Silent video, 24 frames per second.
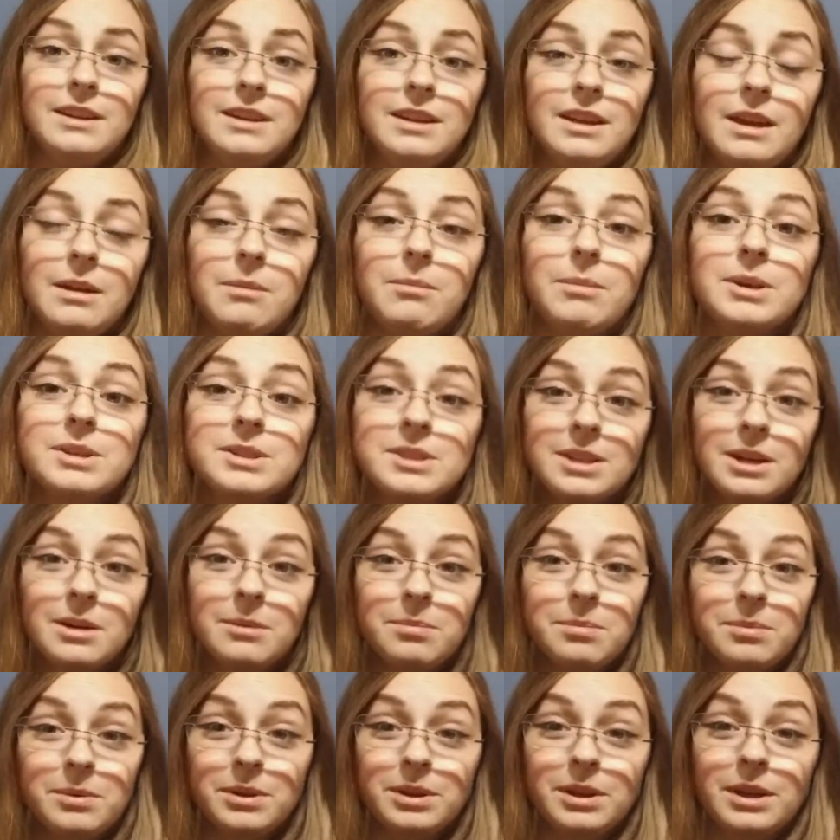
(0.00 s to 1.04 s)
He messed
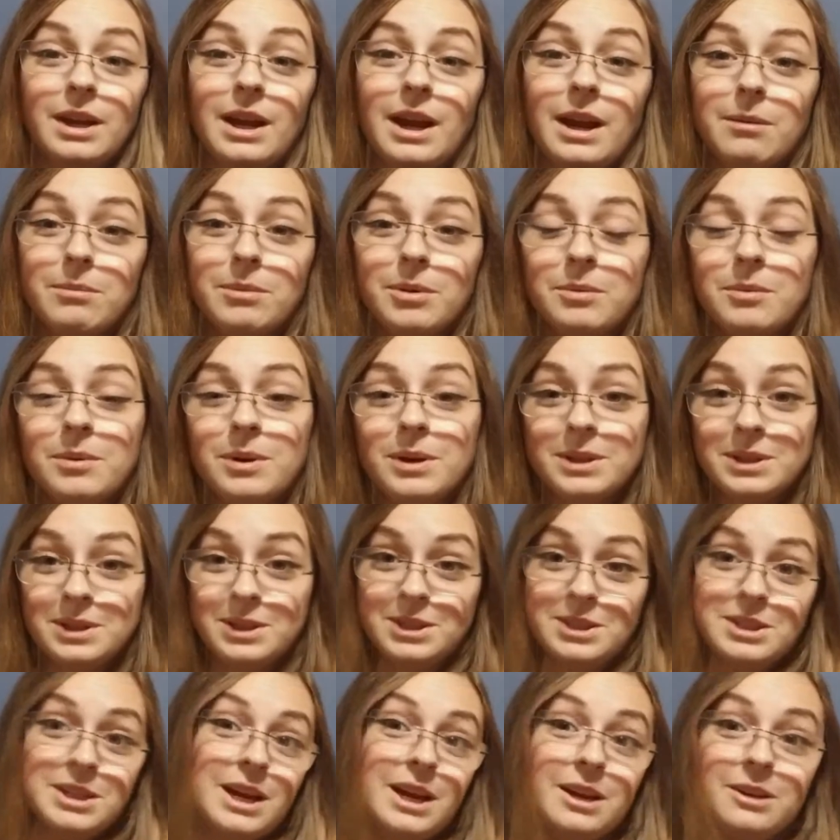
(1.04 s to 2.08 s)
up with the camera once
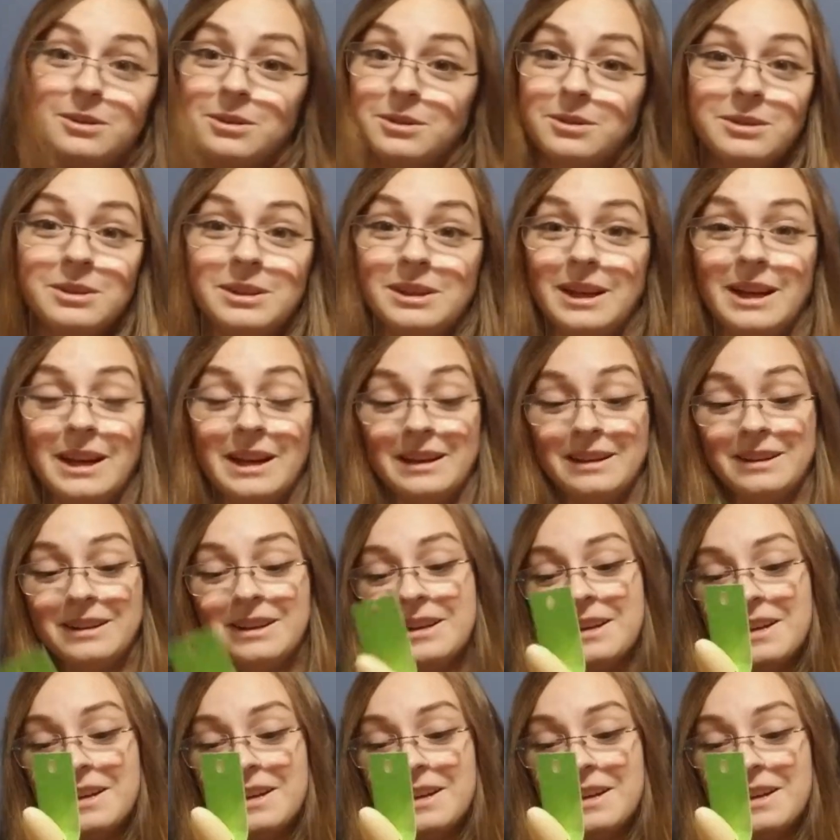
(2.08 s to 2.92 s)
and not doing it again.